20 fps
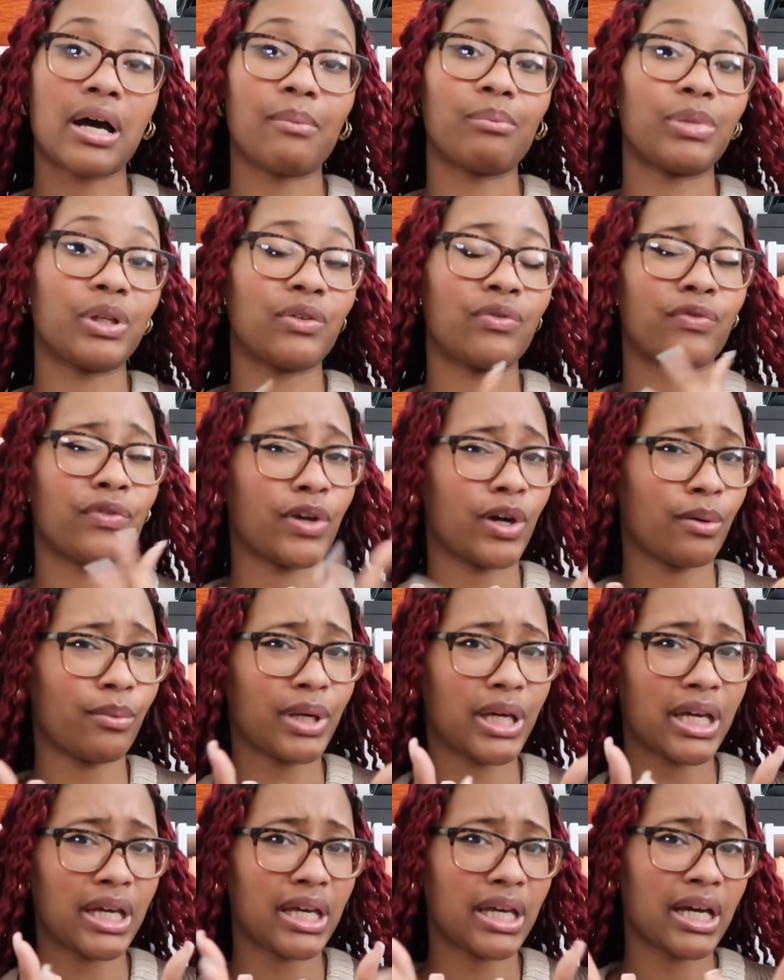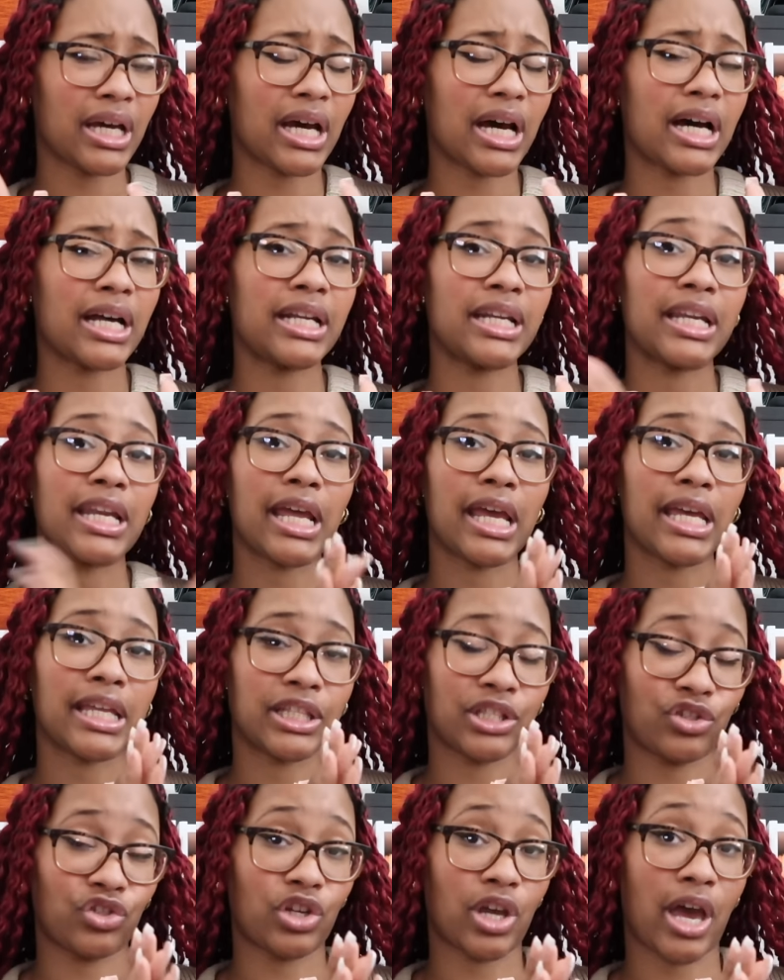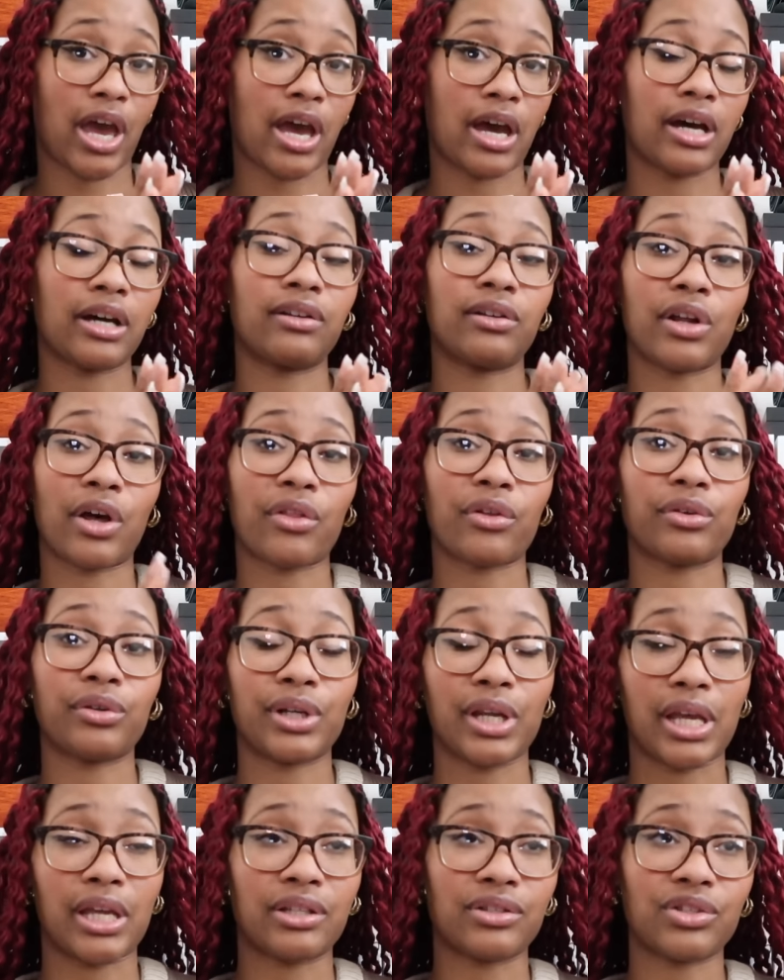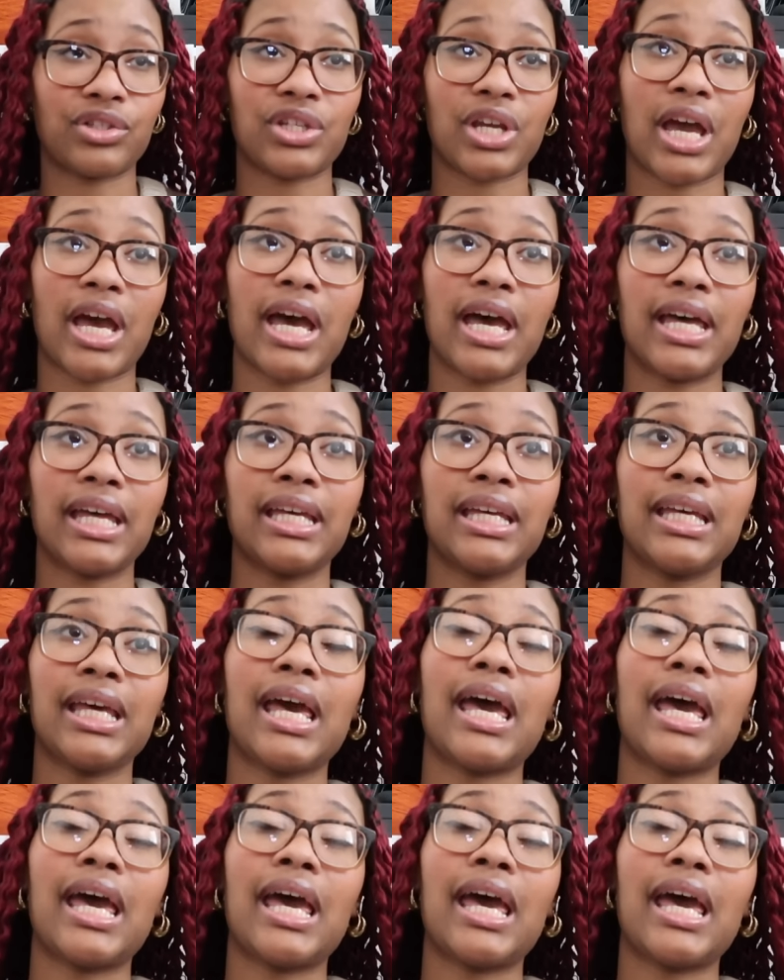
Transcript: be filming a knit and chat, another knit and chat.